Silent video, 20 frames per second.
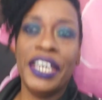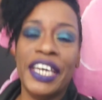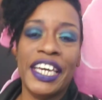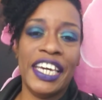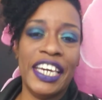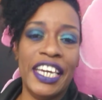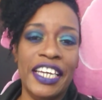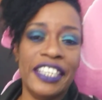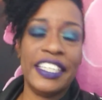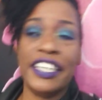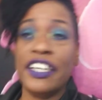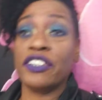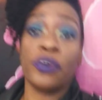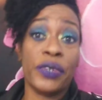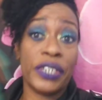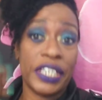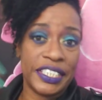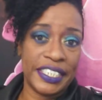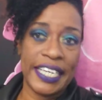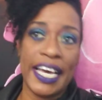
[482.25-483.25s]
anything else on
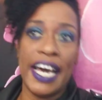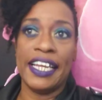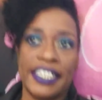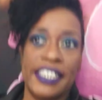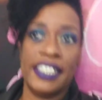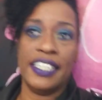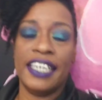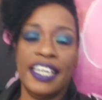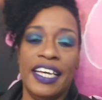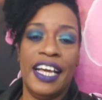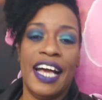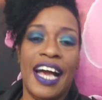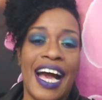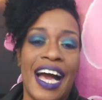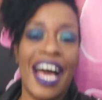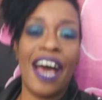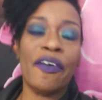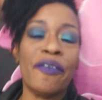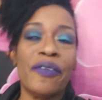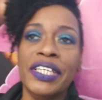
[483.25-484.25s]
a salad.
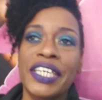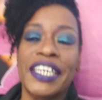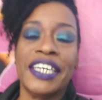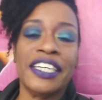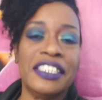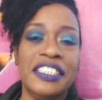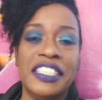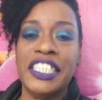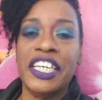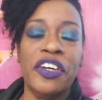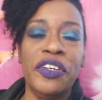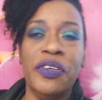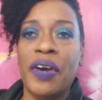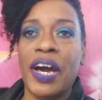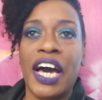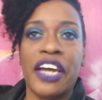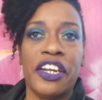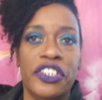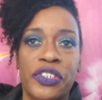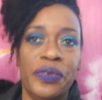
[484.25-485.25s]
I really couldn't tell you
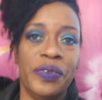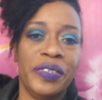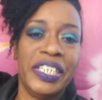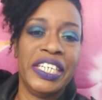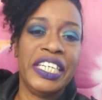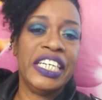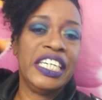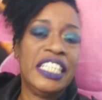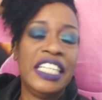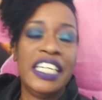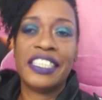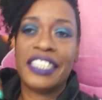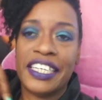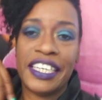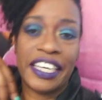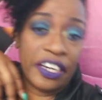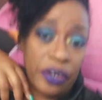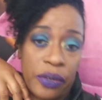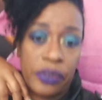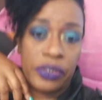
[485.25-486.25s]
how to do anything
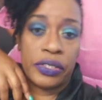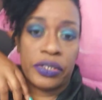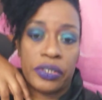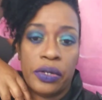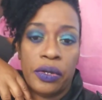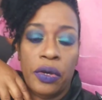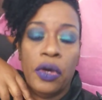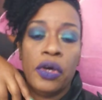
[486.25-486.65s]
else.